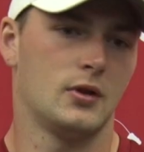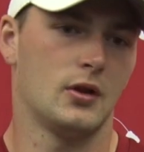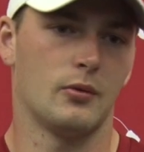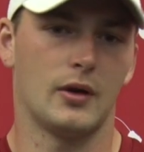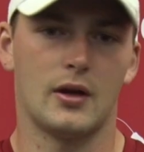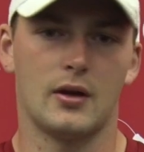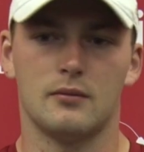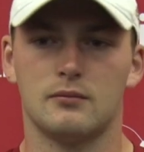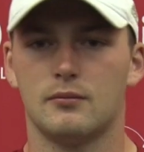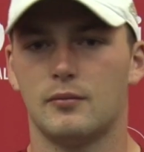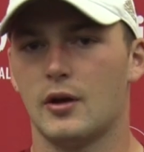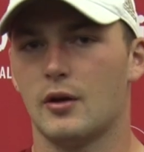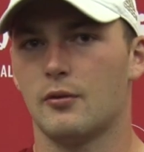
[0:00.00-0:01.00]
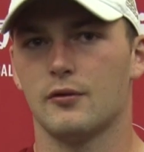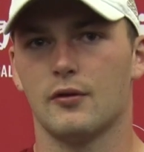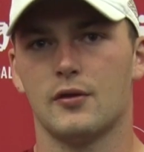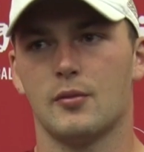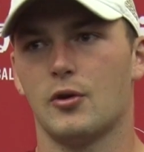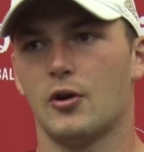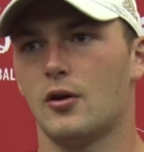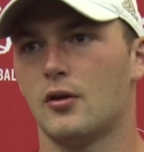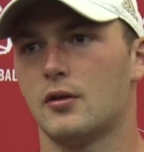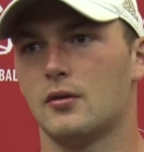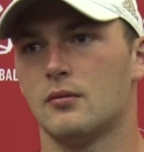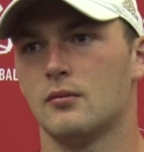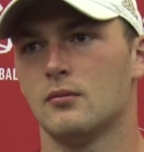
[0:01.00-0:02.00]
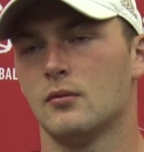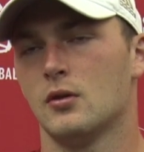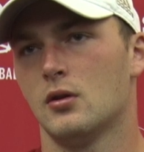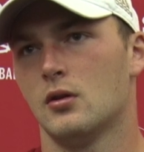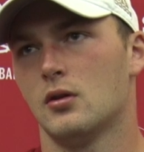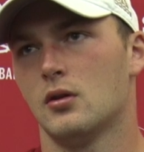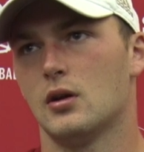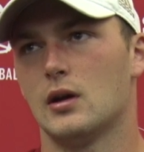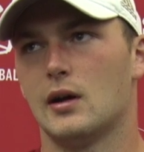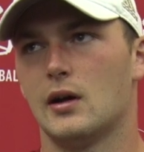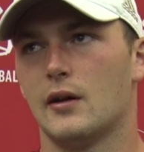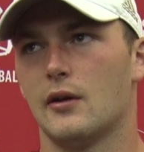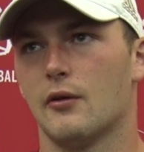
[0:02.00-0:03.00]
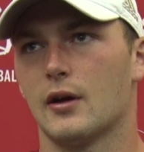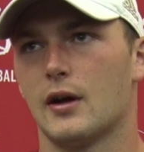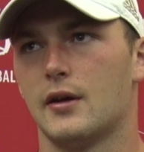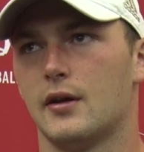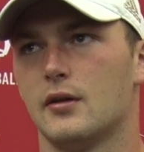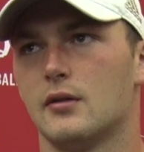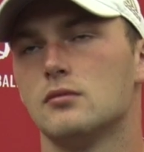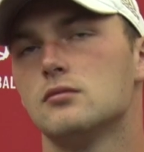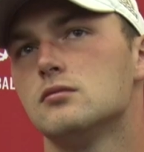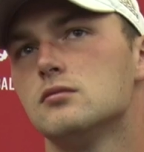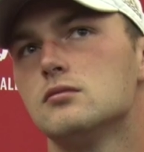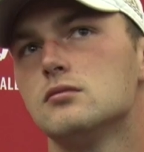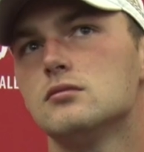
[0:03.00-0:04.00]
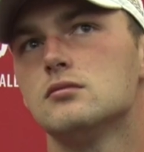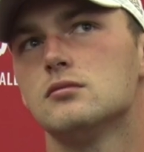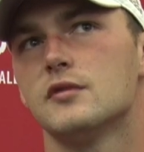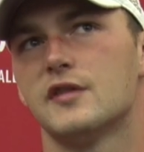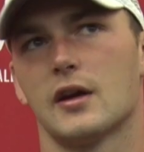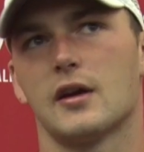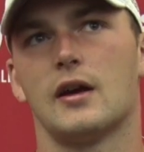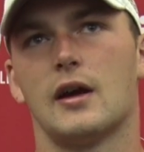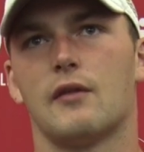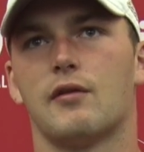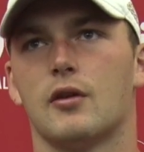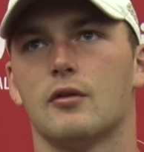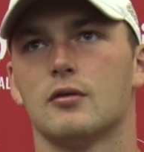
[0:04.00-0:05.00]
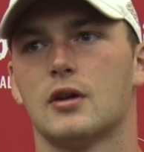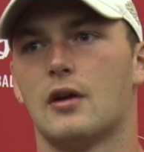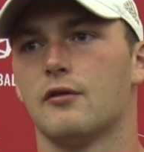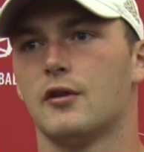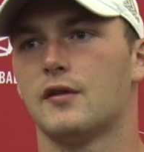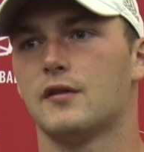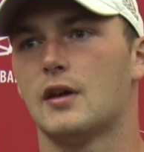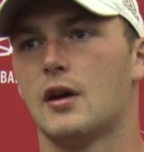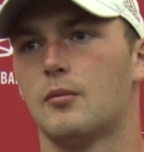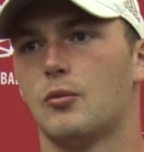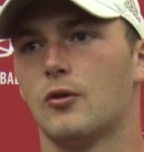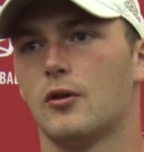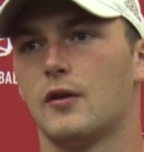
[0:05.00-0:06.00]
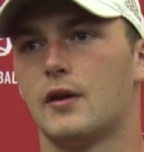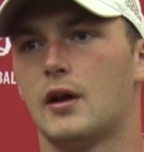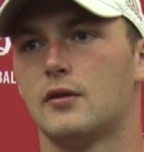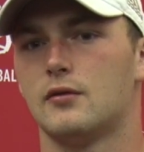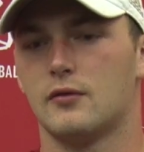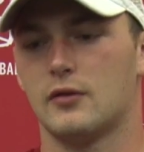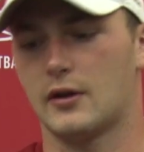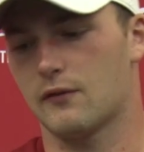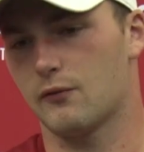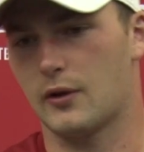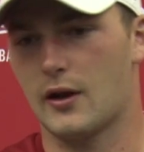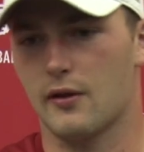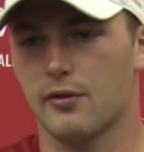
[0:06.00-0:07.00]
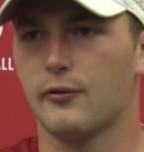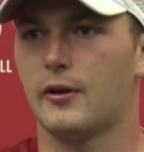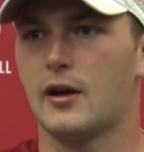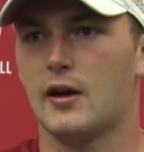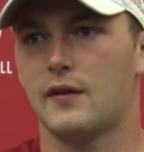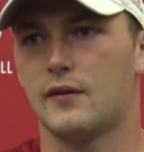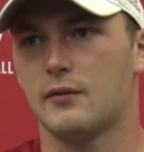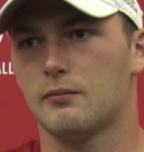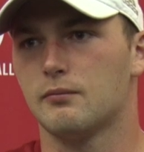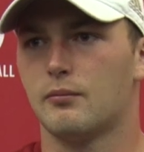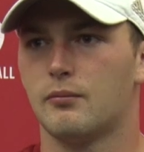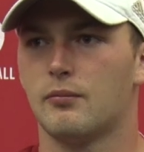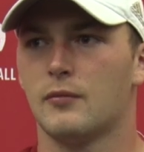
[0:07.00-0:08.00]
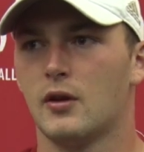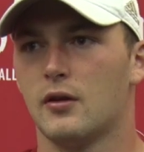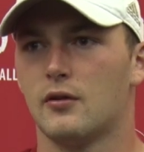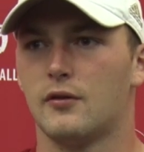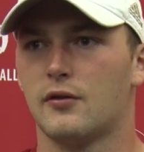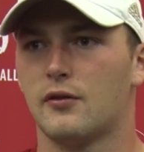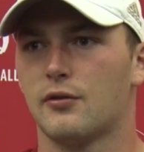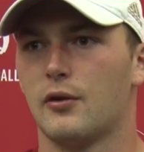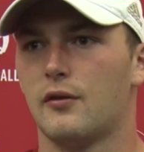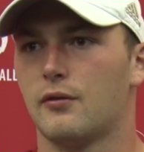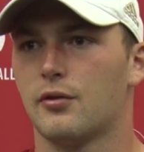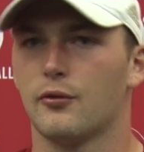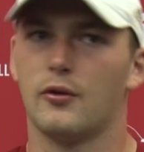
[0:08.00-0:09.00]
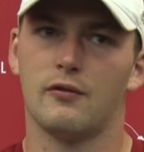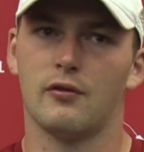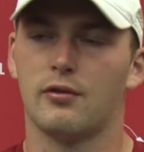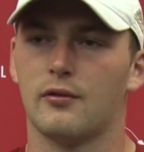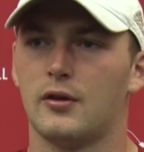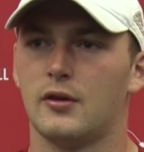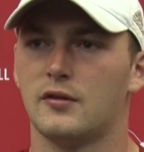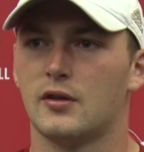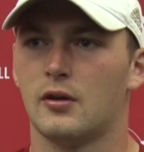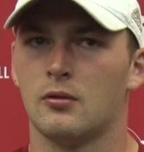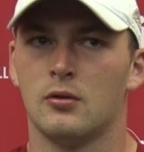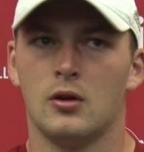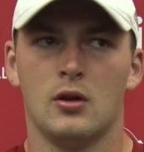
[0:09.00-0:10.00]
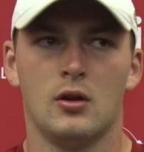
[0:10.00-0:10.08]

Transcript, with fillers: we got to be able to run the ball, and uh, they were kind of second half. They were covering us down more on that. Like if we got three guys, it's three three over three. So,